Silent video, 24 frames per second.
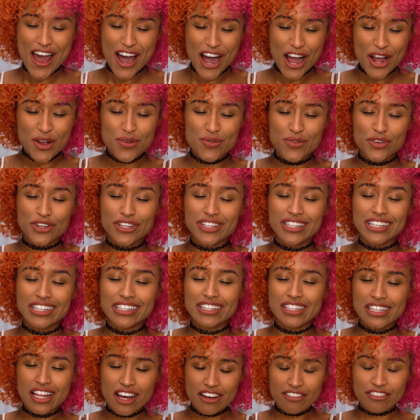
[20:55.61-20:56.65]
I really
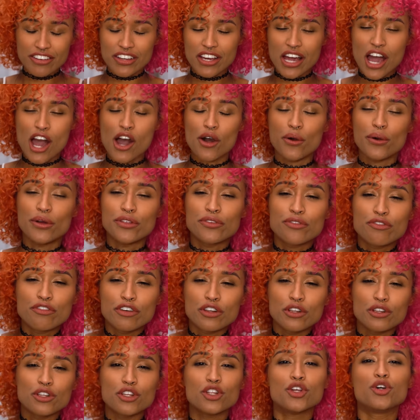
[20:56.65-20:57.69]
love it how it's
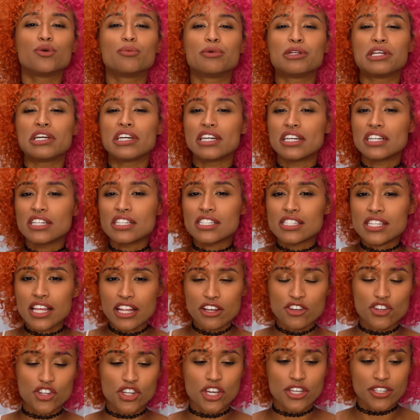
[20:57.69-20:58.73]
voluminous
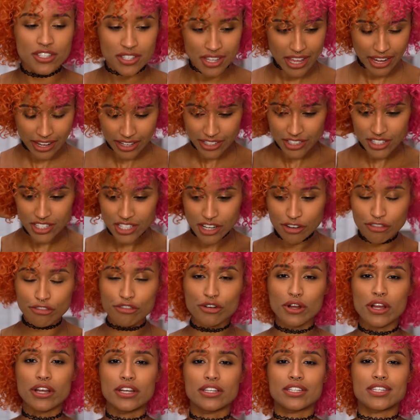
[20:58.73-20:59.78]
and just like a
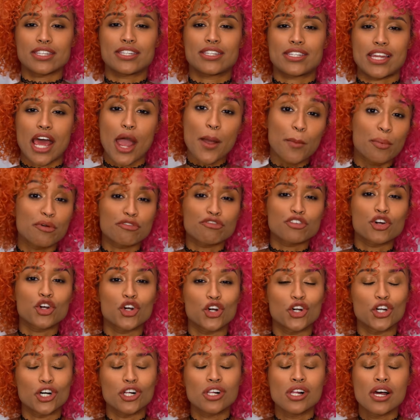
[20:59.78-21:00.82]
different type of
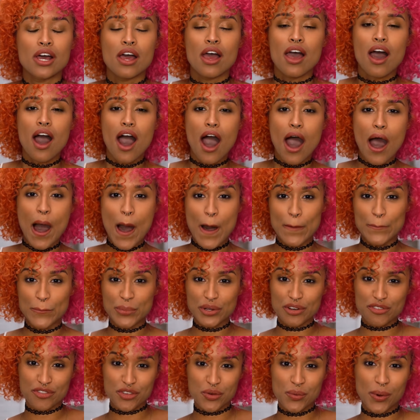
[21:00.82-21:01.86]
curl. Um,
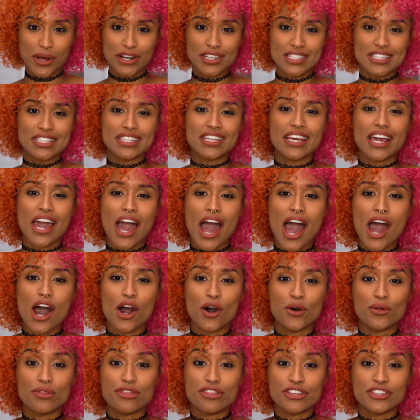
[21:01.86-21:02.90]
but if you wanna see
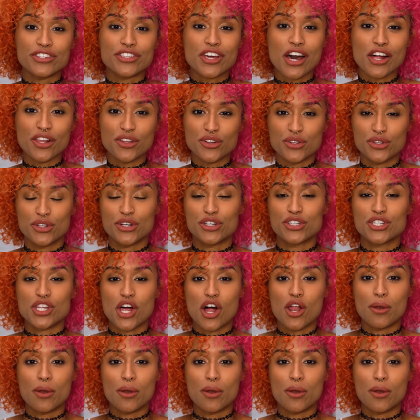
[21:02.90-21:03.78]
how this color looks